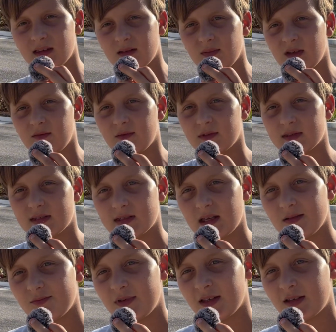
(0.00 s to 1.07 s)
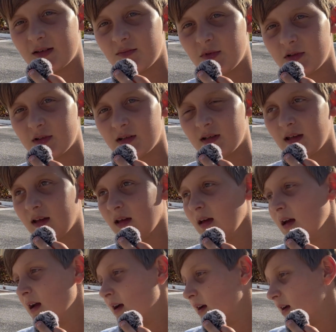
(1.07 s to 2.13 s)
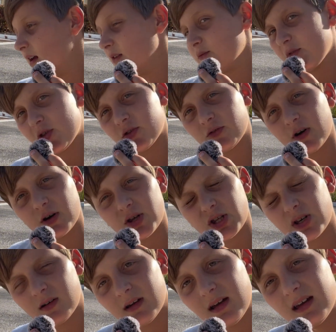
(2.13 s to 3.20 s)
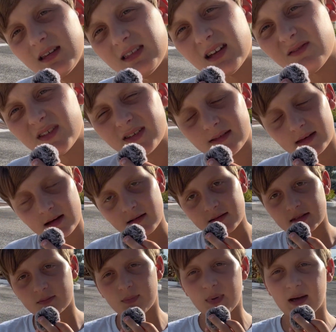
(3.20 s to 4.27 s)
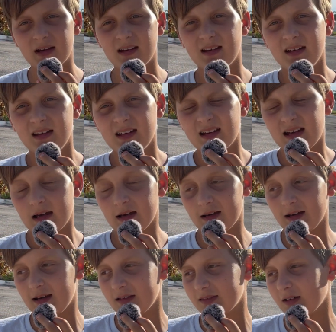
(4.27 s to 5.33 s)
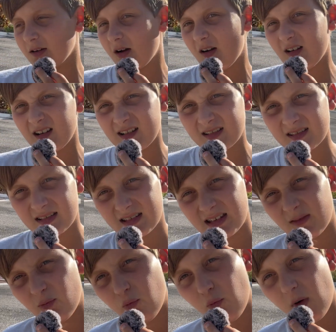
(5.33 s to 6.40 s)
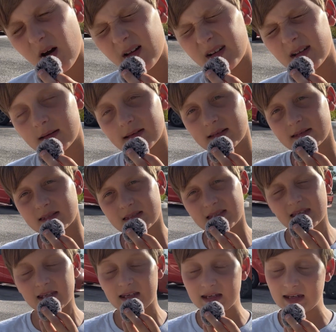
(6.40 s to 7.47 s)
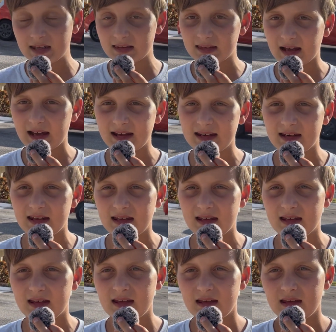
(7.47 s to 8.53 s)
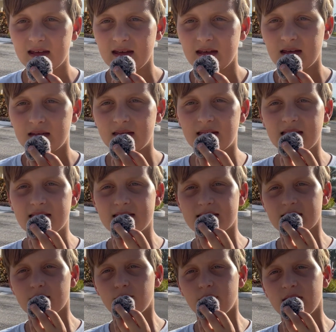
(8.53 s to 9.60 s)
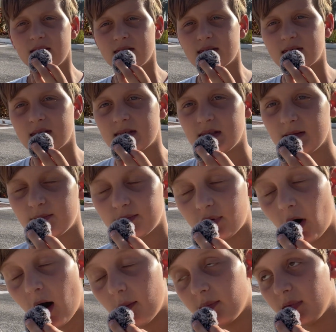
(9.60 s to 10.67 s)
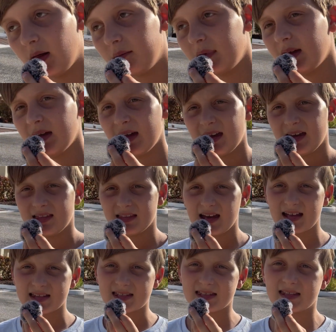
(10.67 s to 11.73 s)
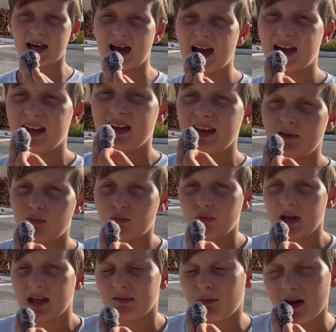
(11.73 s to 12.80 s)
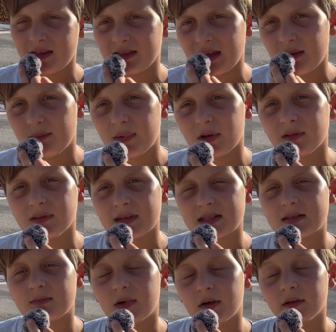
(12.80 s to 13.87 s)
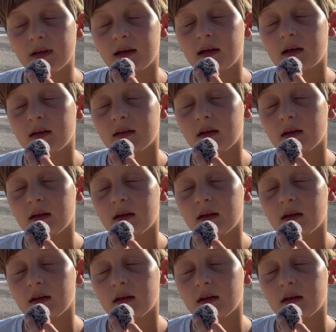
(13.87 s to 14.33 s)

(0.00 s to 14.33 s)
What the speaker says: to be for the St. Pete community, infrastructure, and everything else. But there are one teeny tiny teensy weensy problem, and that's that when they build this building,